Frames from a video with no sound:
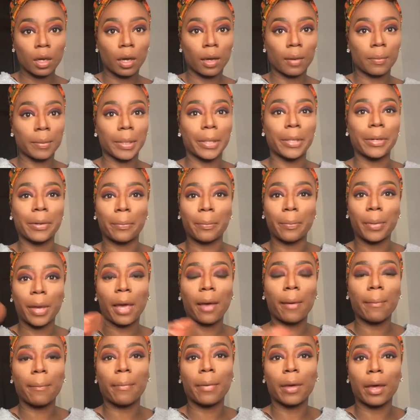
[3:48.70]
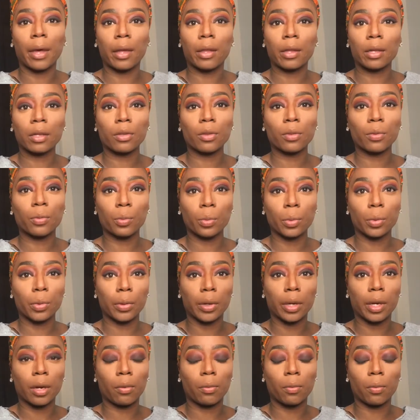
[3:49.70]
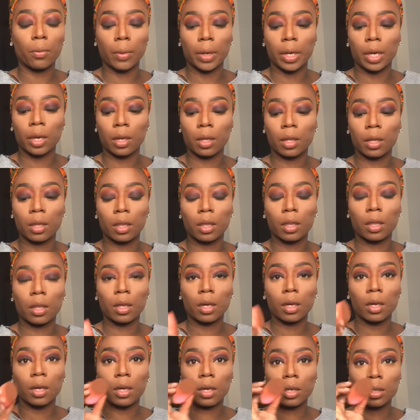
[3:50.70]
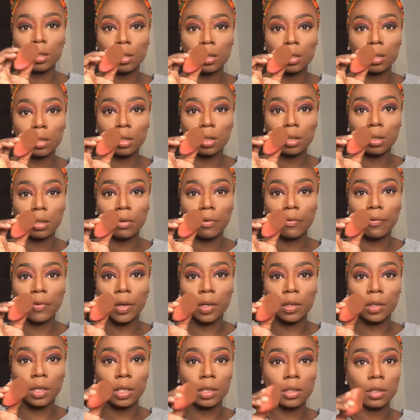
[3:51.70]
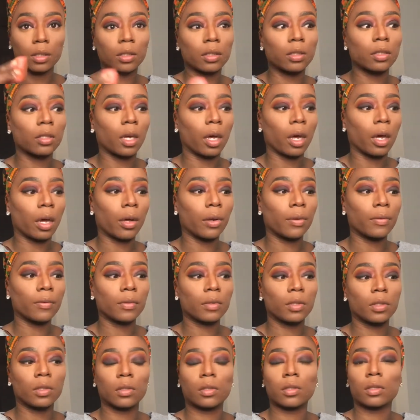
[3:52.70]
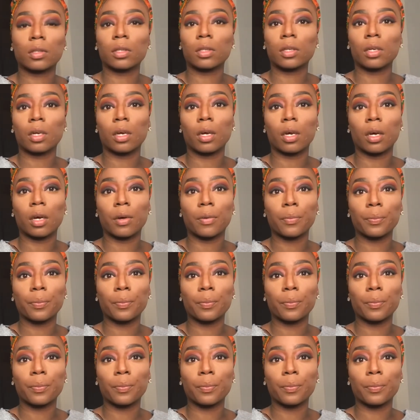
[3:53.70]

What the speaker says: I'm gonna pat back through it with foundation side just to